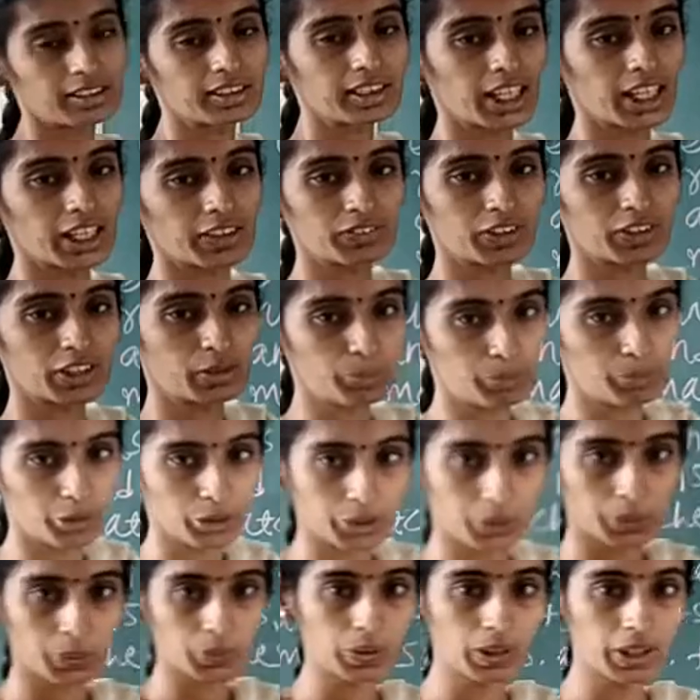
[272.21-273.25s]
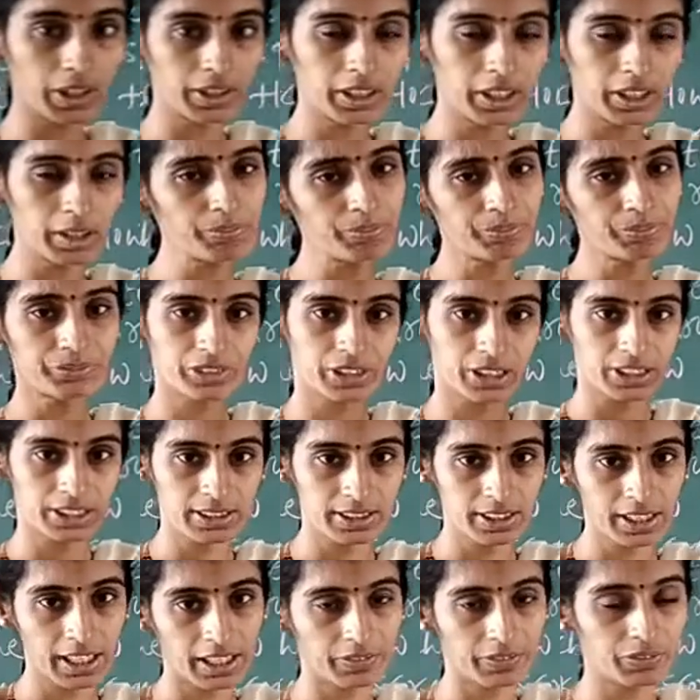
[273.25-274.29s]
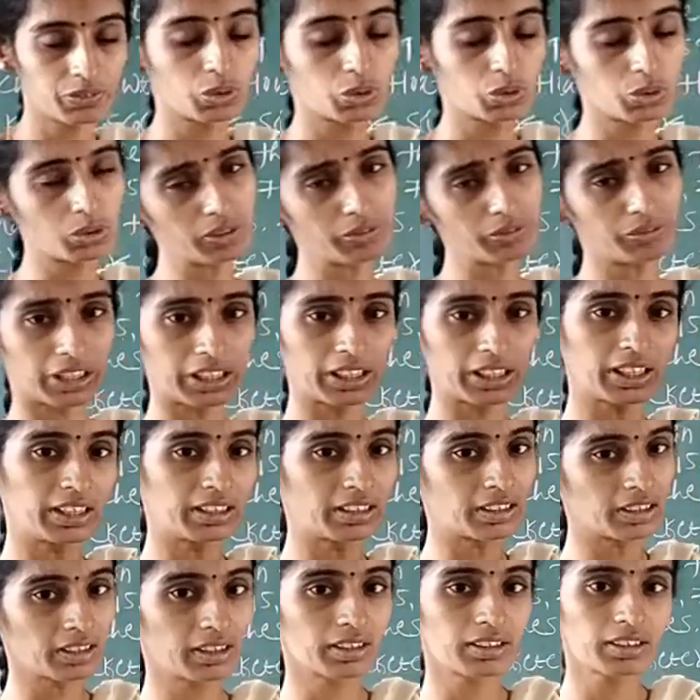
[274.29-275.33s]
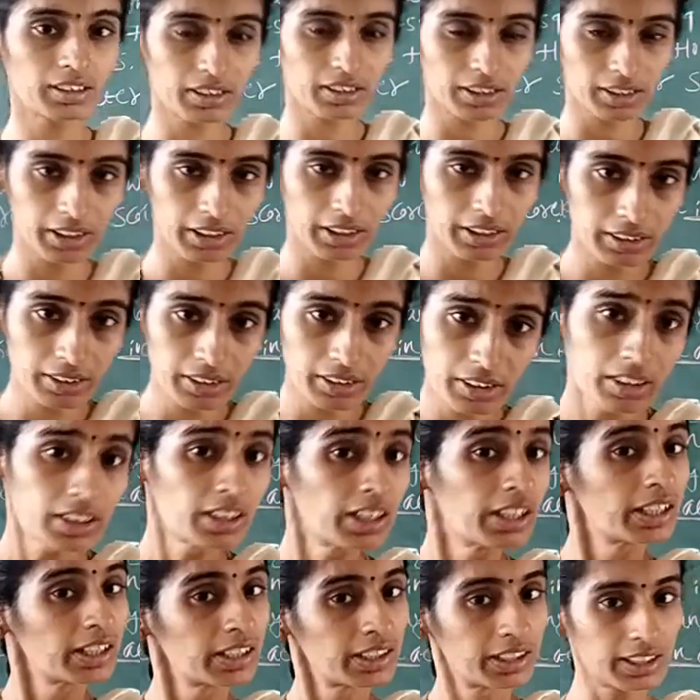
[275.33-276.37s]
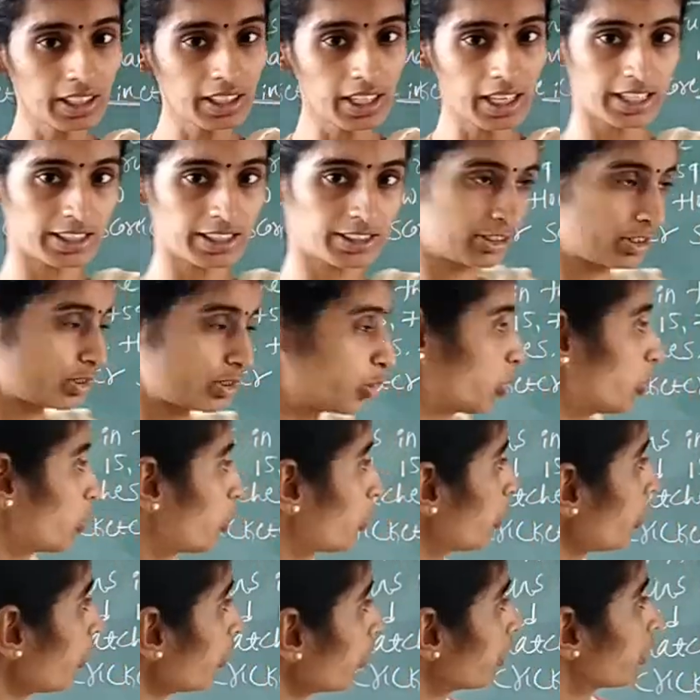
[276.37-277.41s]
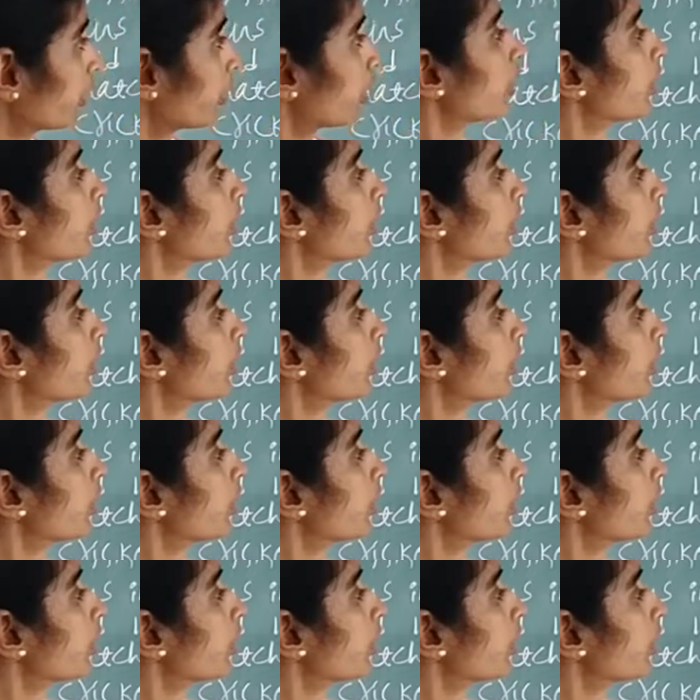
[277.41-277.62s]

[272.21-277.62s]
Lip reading: didn't give the particular name, just they have told one Indian cricketer. He has scored